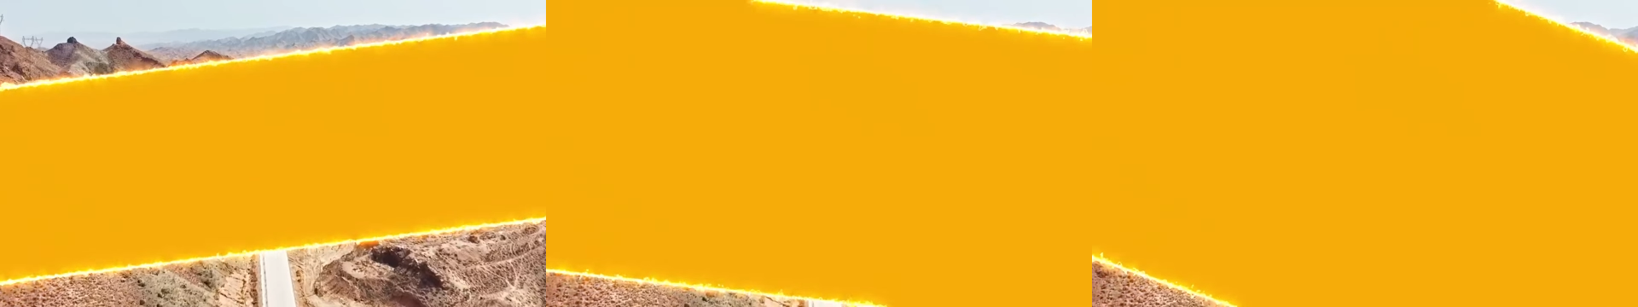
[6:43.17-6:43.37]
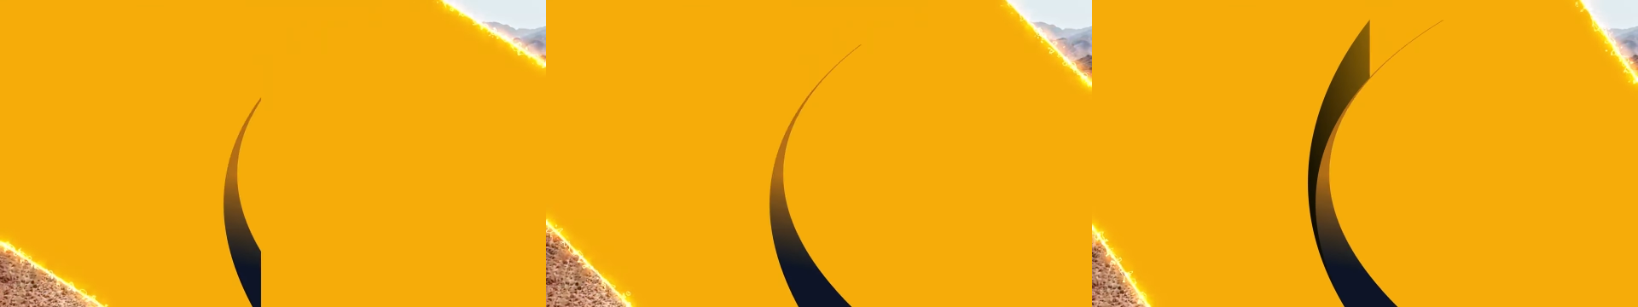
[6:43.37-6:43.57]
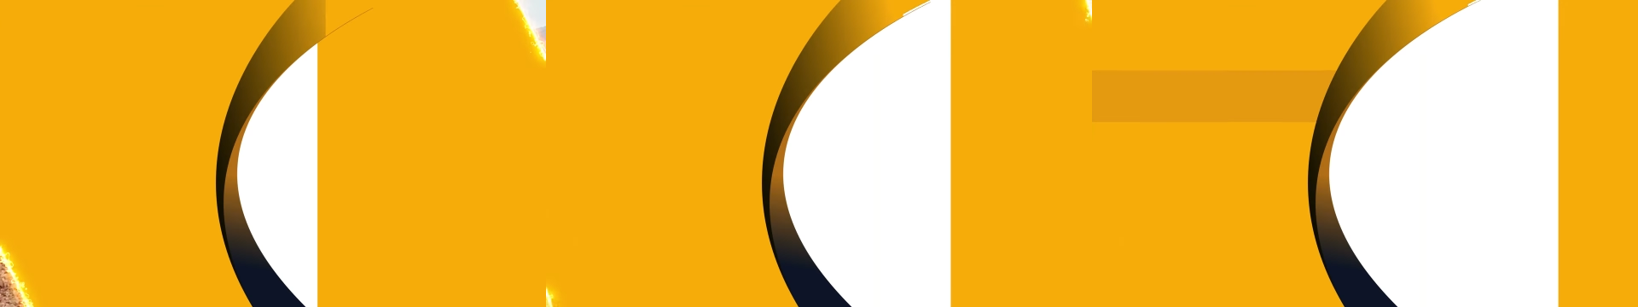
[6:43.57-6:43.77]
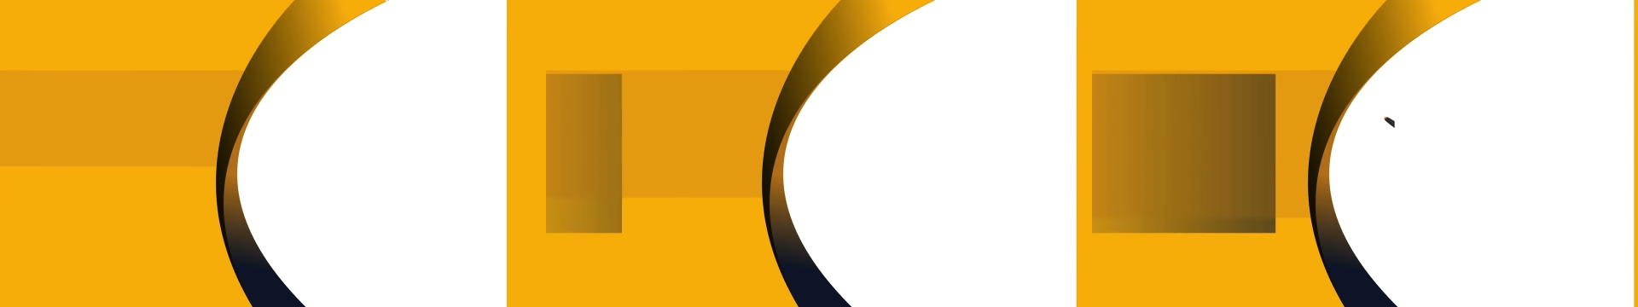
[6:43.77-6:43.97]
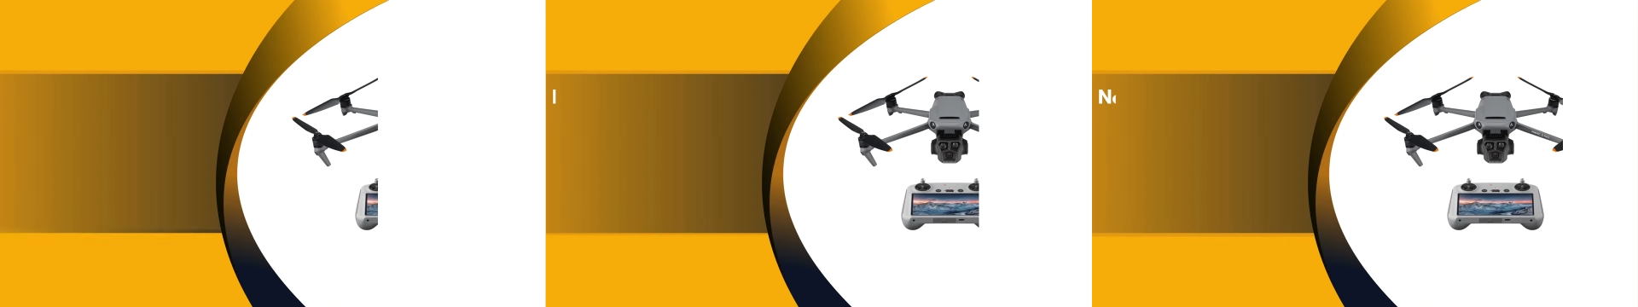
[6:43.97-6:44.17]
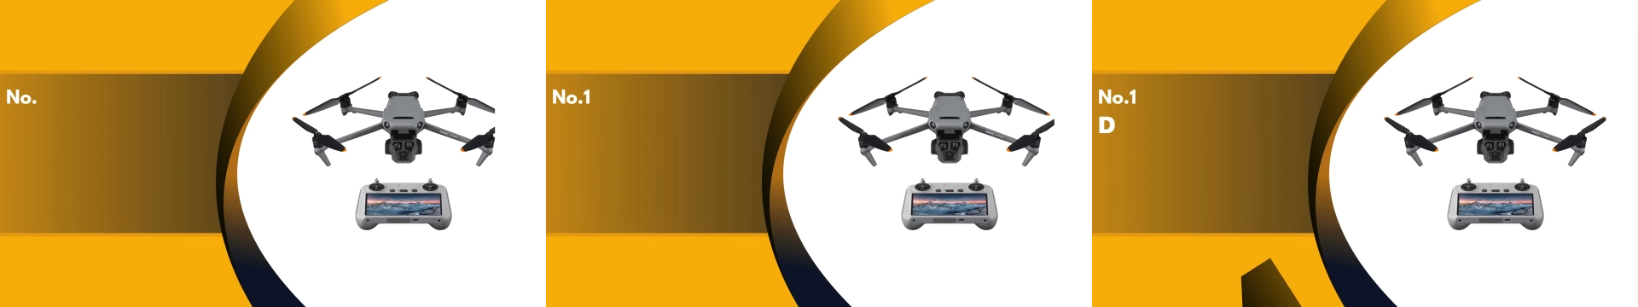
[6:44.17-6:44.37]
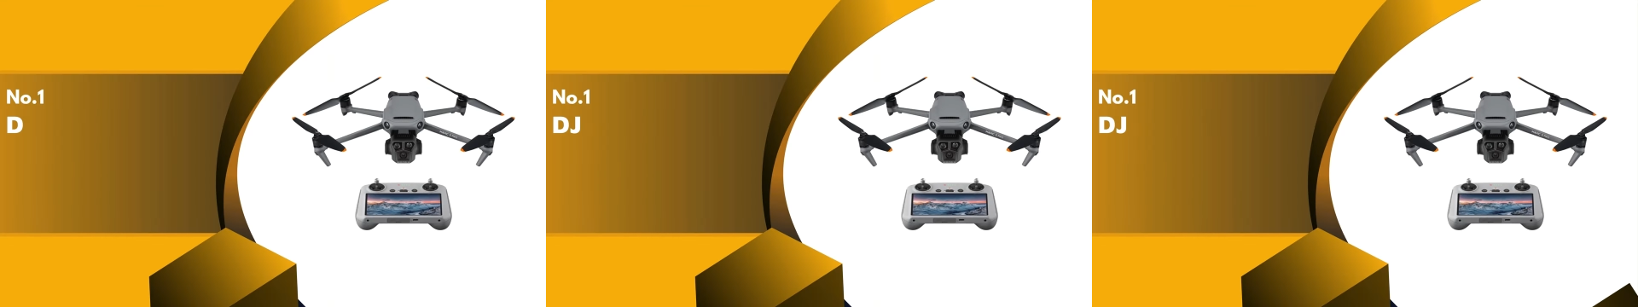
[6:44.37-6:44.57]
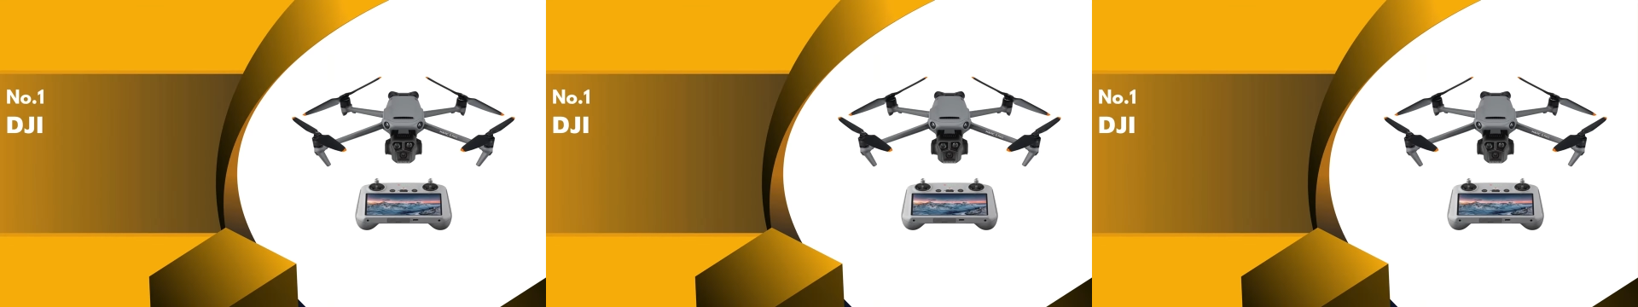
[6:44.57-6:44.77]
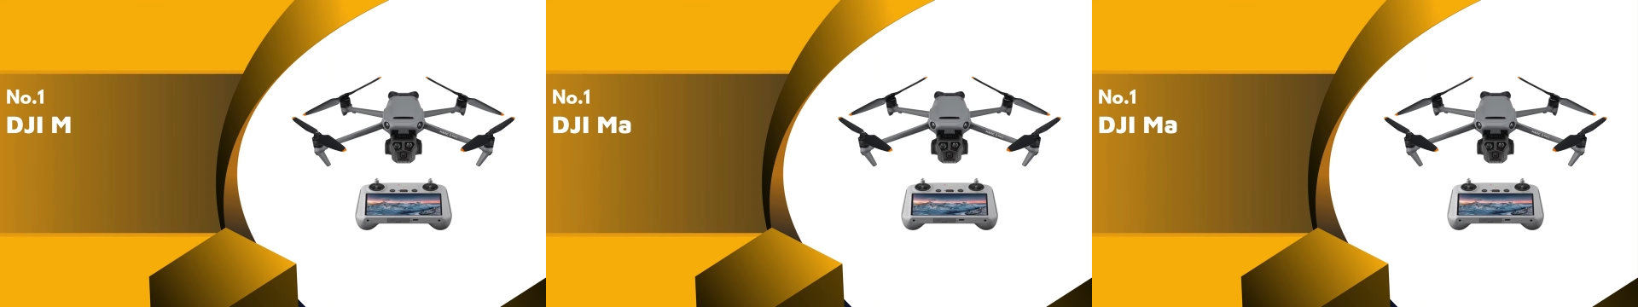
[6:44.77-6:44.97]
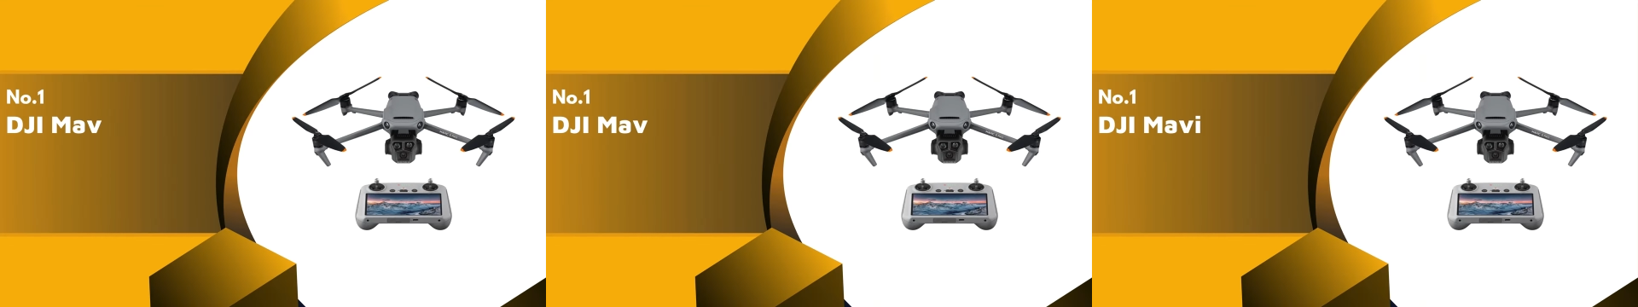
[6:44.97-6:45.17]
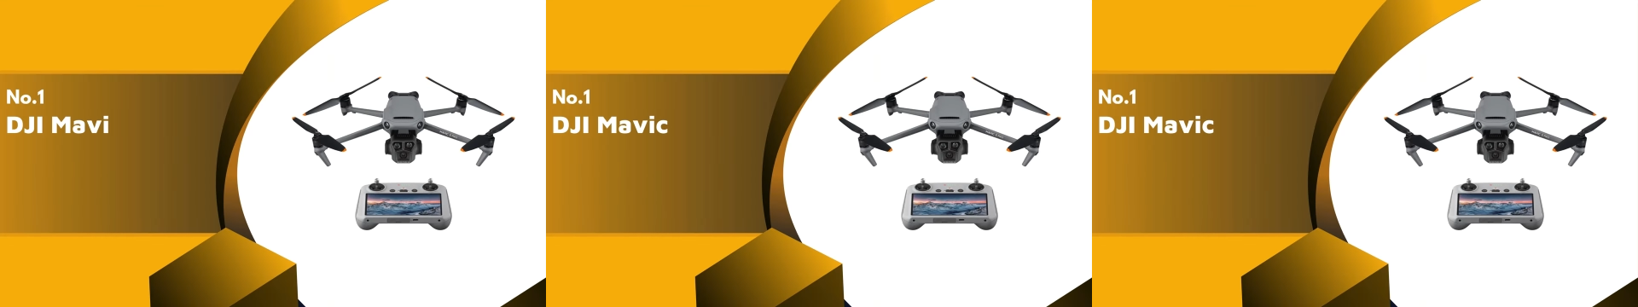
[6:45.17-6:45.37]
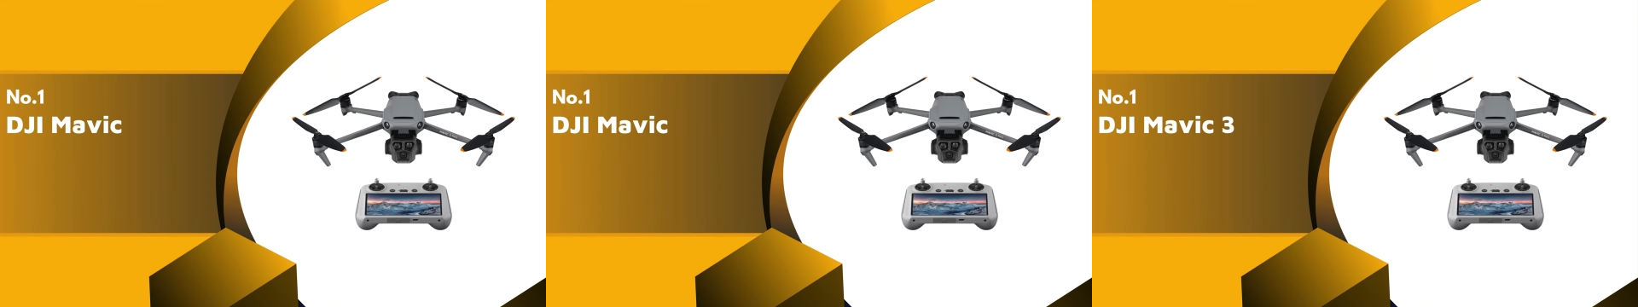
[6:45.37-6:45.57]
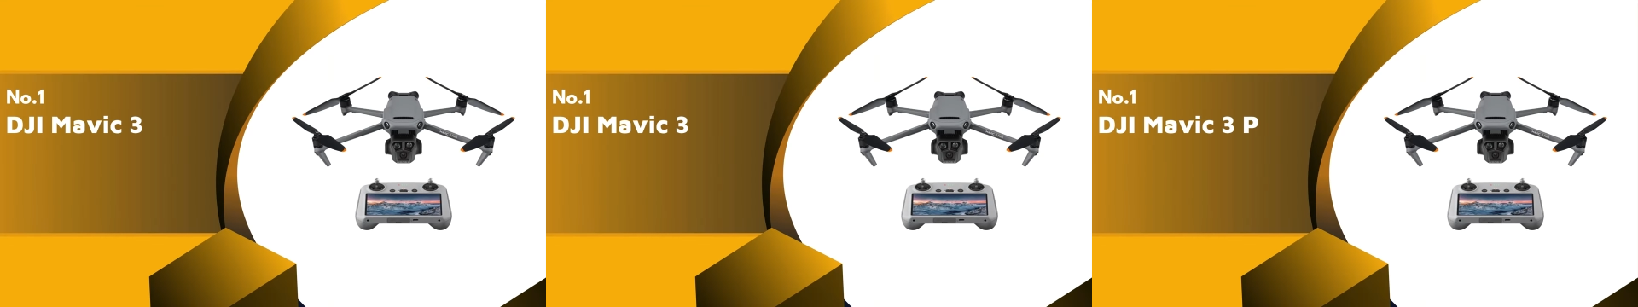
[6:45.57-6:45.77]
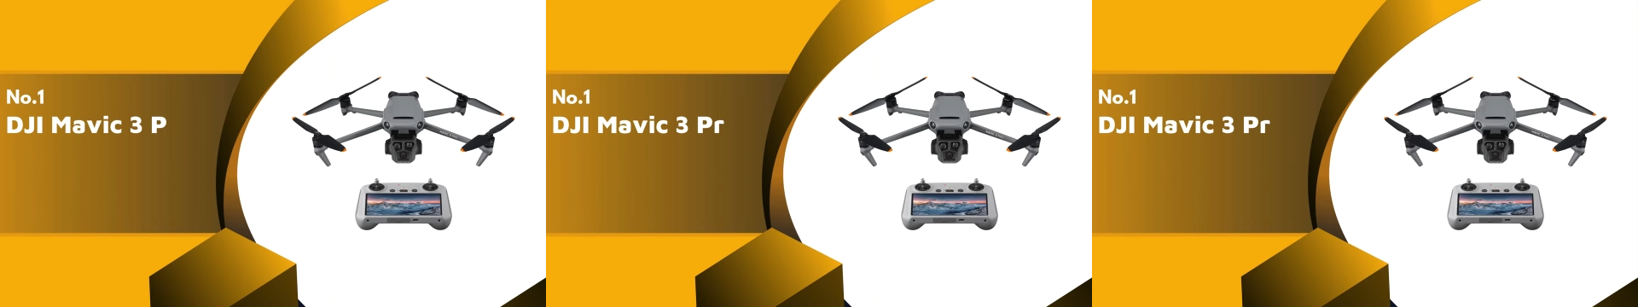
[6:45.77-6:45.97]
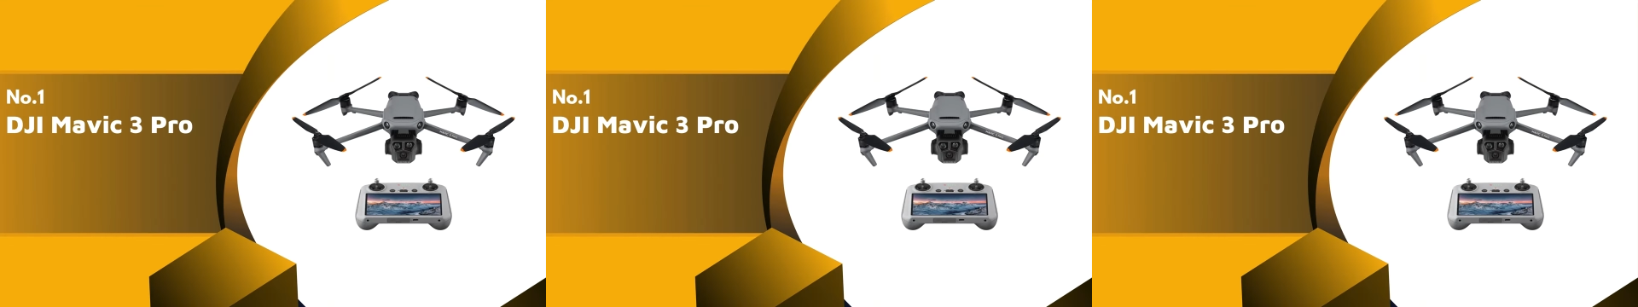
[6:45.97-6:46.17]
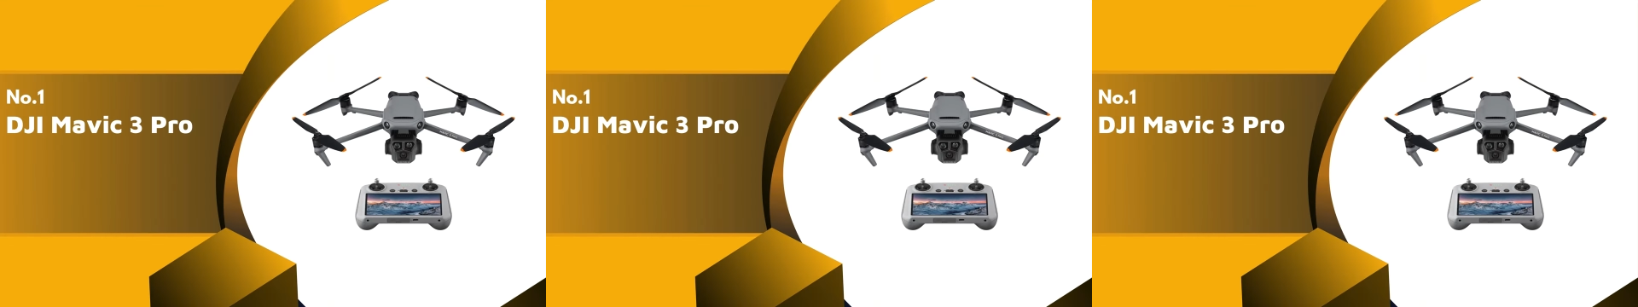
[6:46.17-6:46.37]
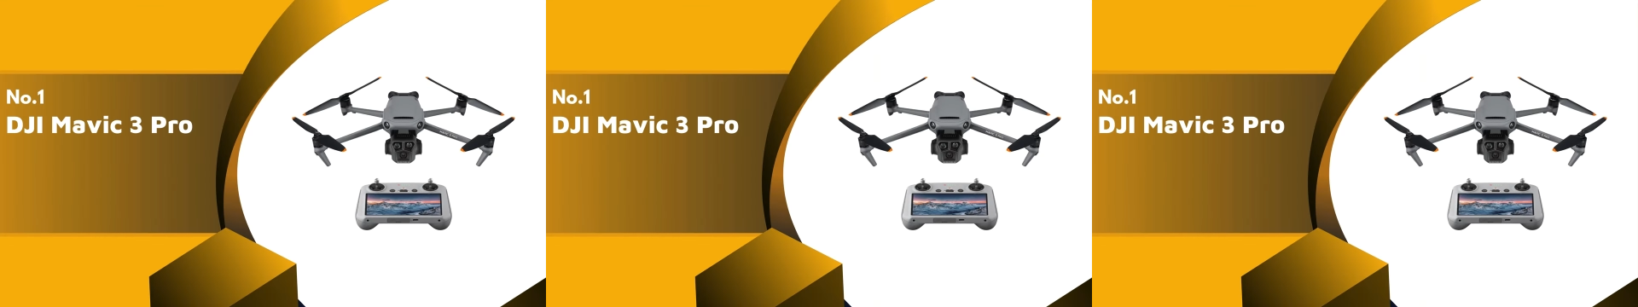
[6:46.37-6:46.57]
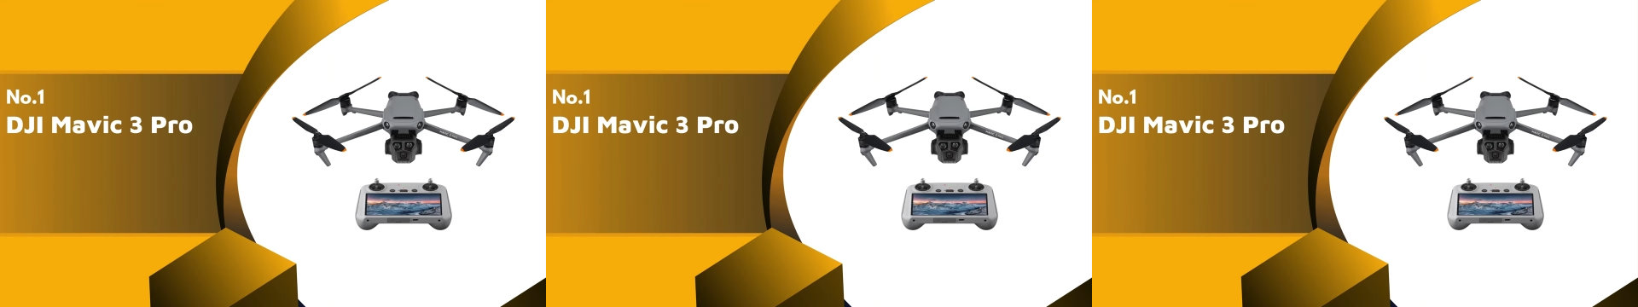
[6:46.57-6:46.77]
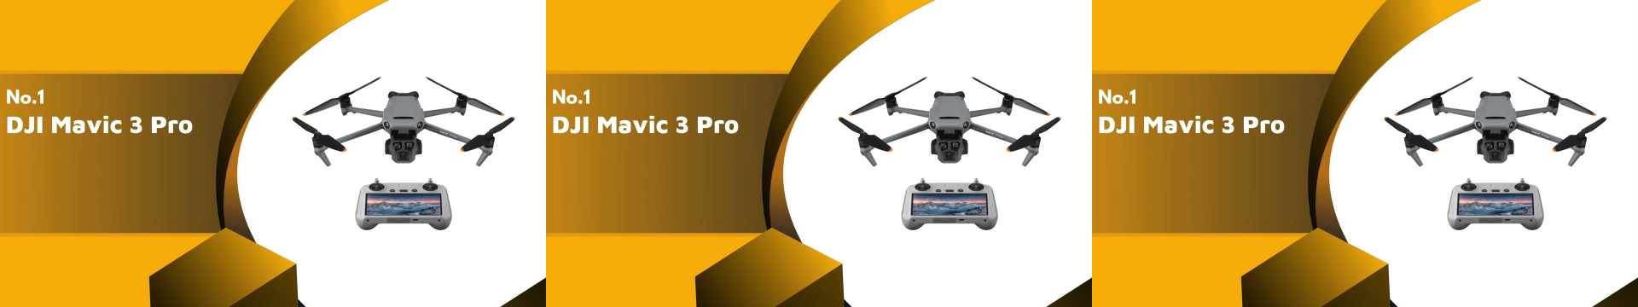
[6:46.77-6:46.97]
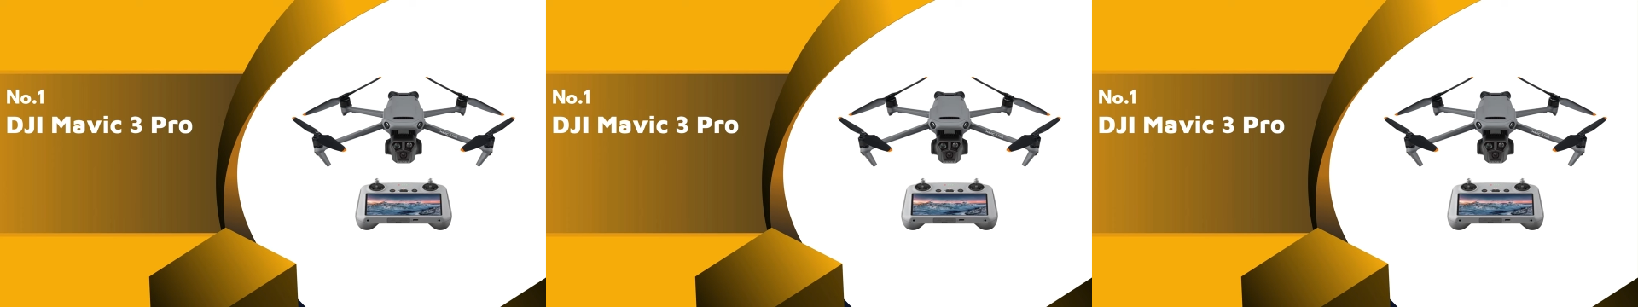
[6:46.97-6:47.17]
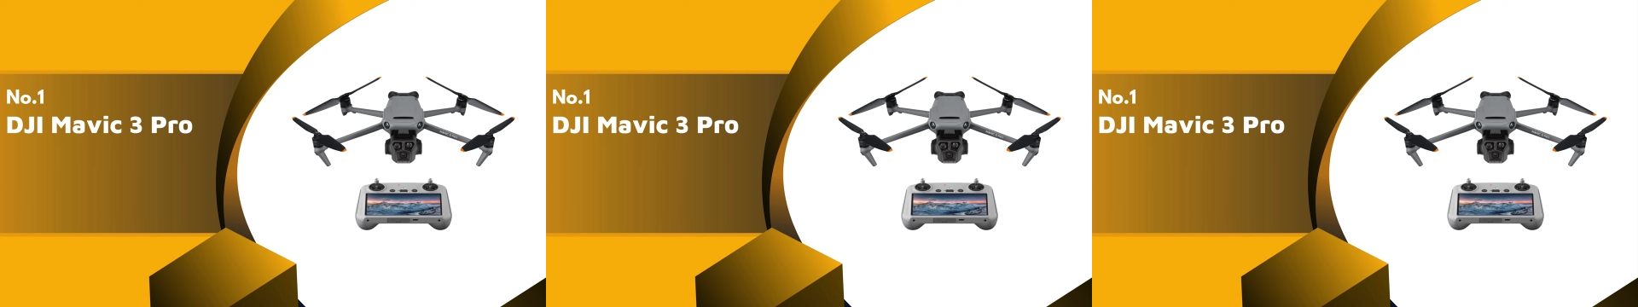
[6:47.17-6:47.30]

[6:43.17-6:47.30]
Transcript: Nobody's mouth can be seen.